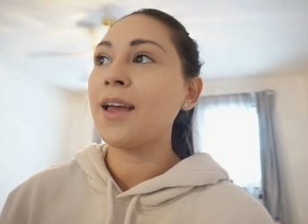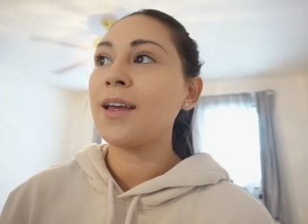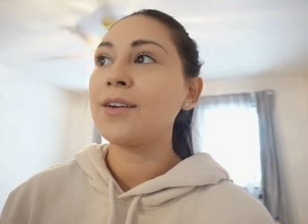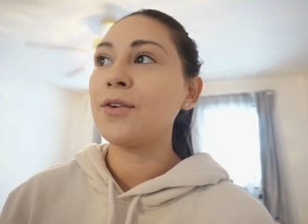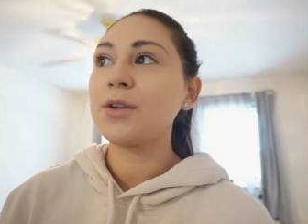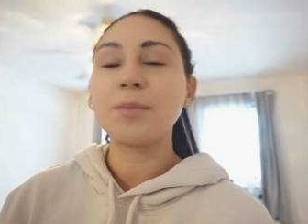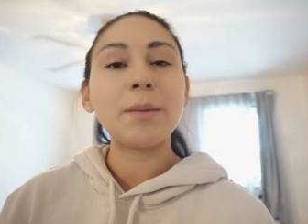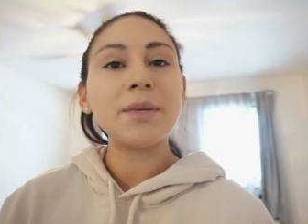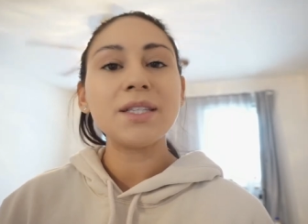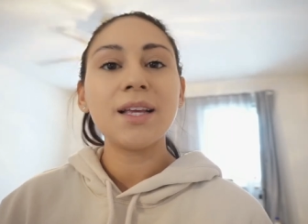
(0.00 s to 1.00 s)
and owning my
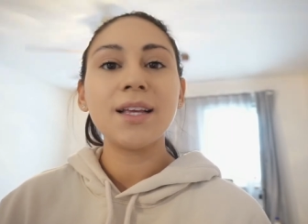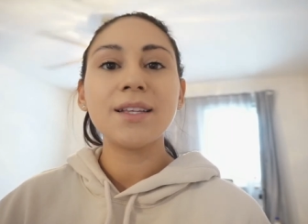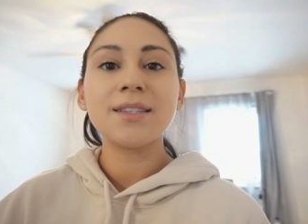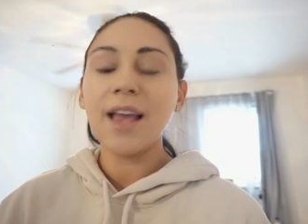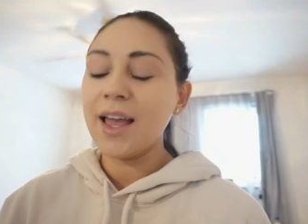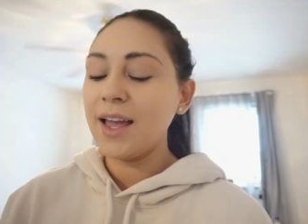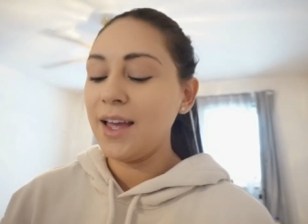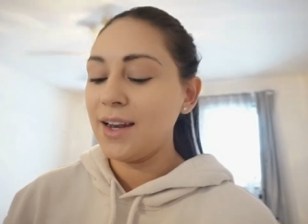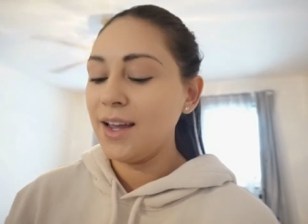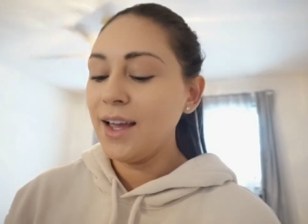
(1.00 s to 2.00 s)
business
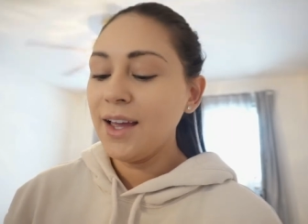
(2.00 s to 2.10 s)
and